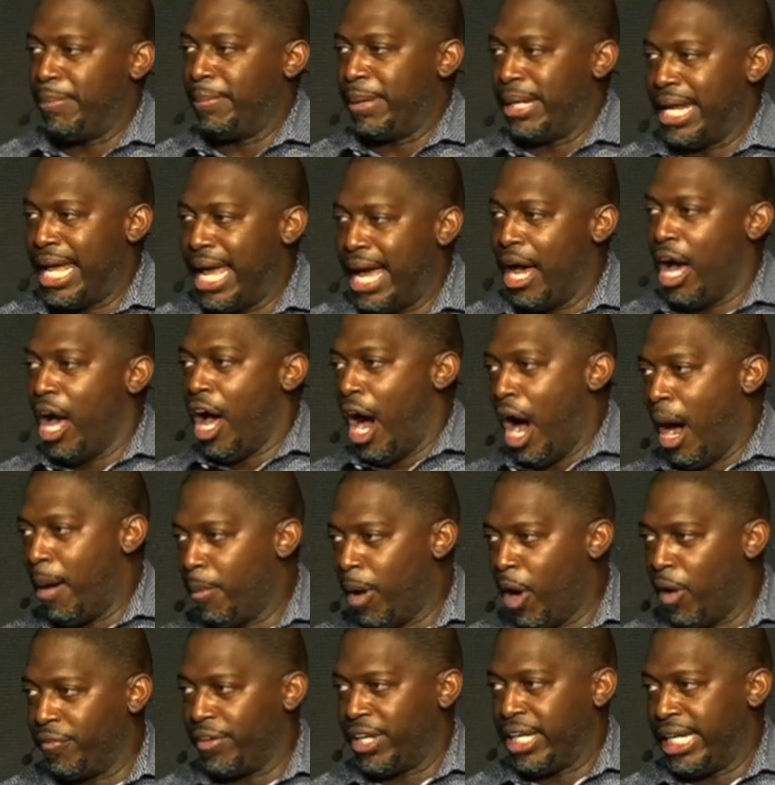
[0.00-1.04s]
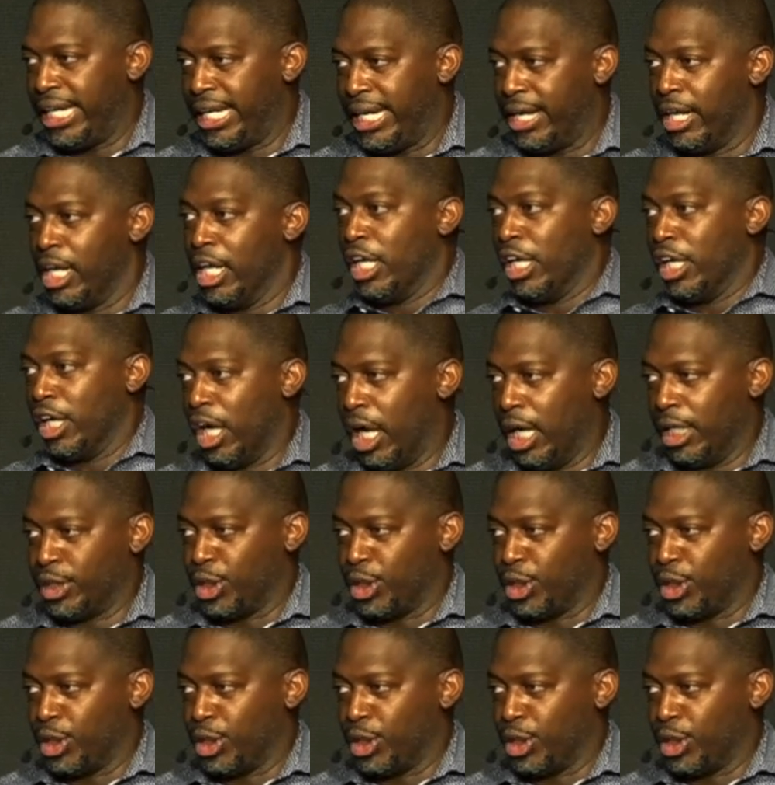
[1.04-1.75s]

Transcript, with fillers: but now I'm over here uh,